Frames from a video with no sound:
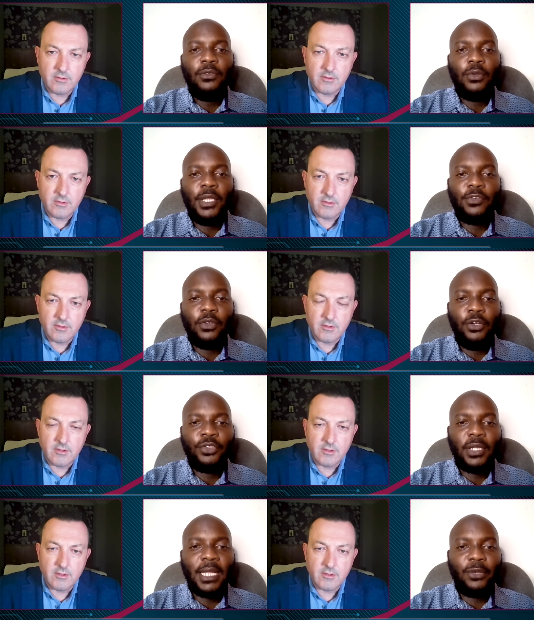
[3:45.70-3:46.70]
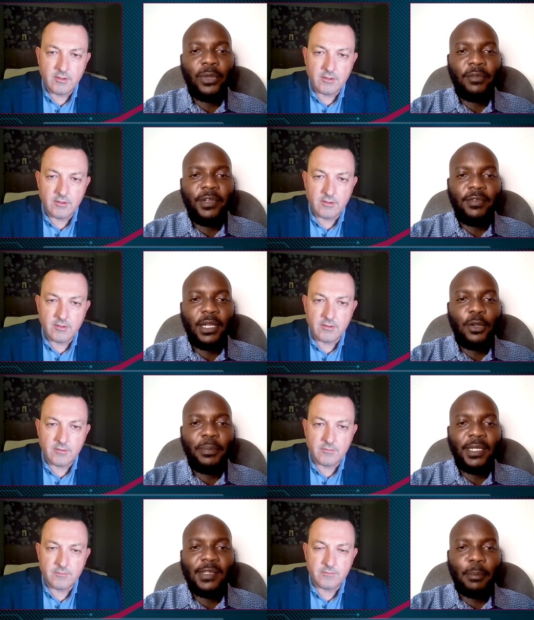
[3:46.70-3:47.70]
Speaker 1: So the solution that we have
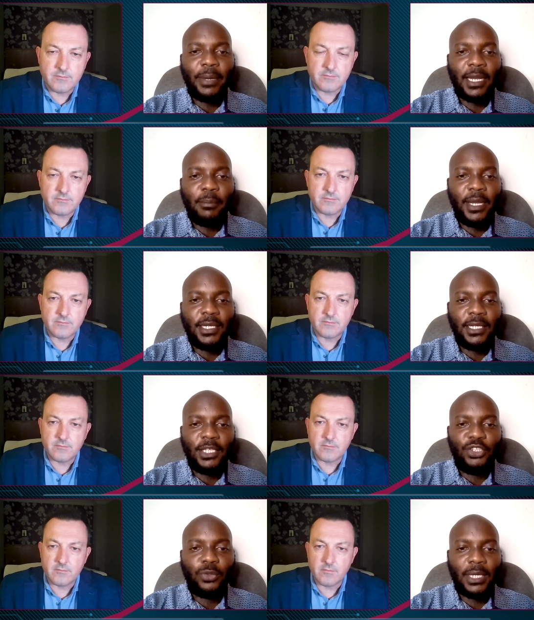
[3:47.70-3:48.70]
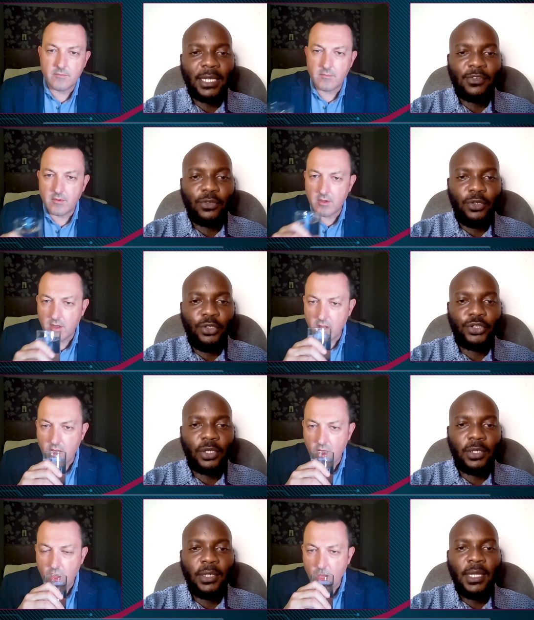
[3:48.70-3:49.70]
developed is a parametric insurance
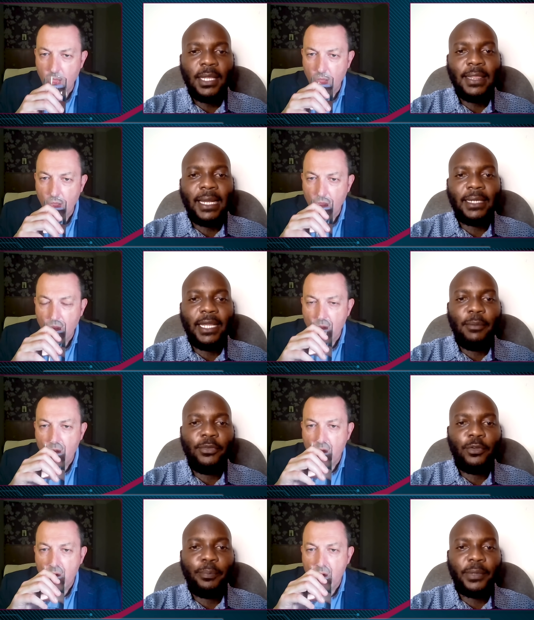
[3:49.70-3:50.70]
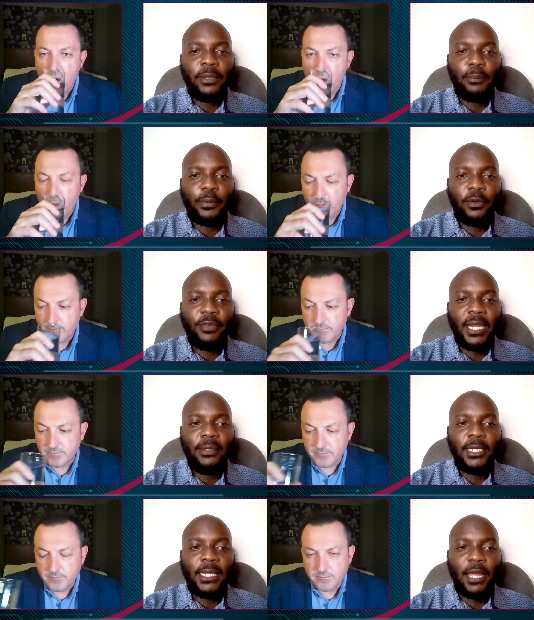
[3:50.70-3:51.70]
solution that aims to
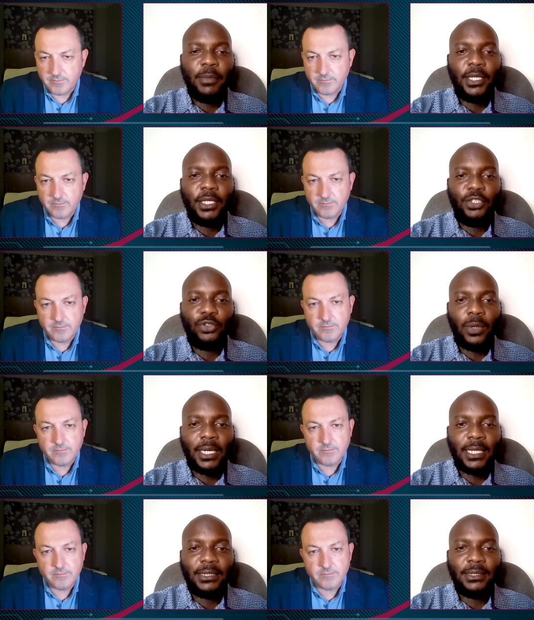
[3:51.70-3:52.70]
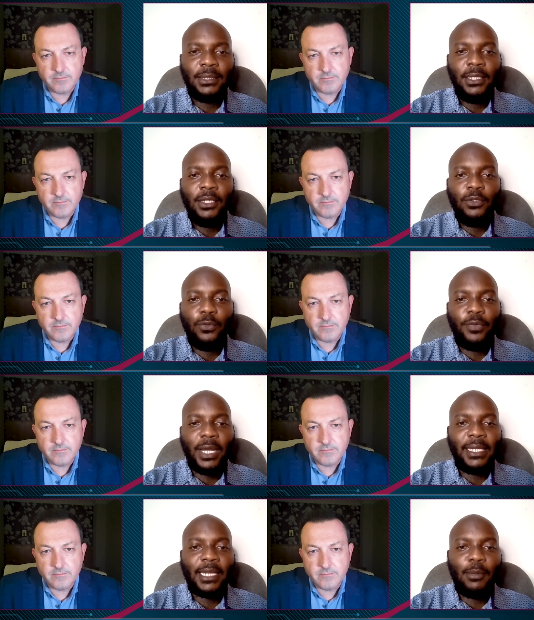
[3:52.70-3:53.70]
provide climate insurance to
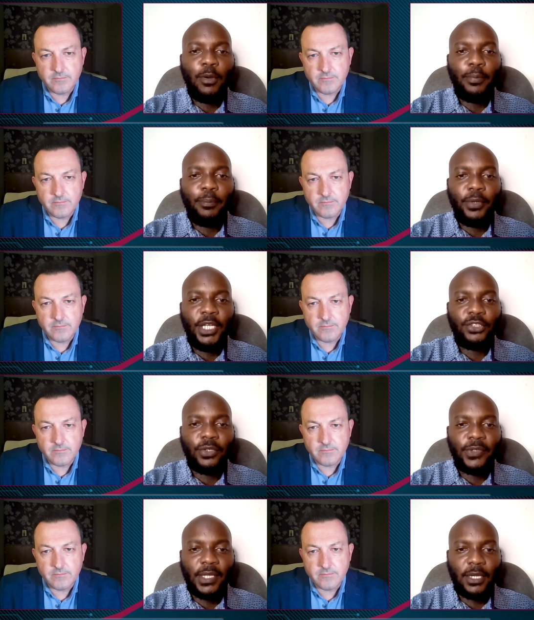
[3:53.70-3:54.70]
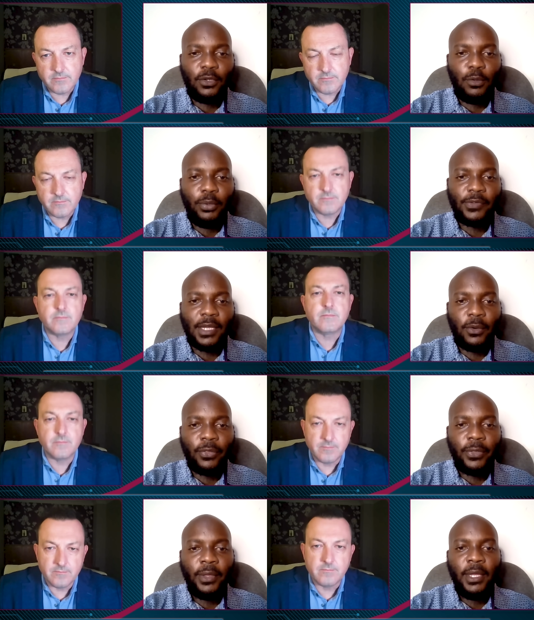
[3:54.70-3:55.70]
vulnerable populations in the global
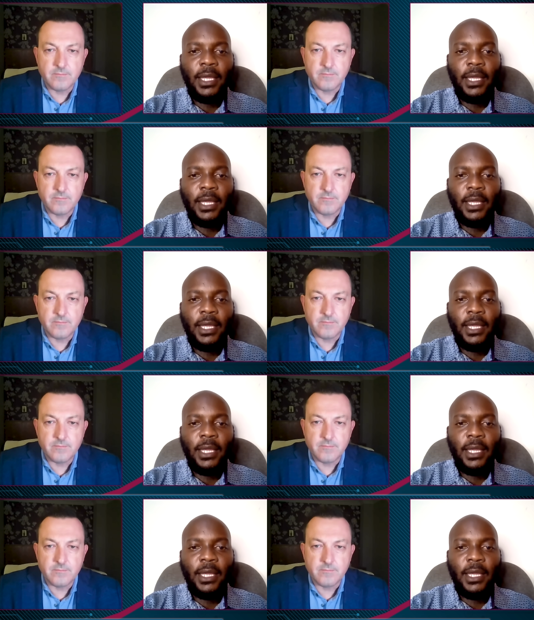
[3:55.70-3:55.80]
south.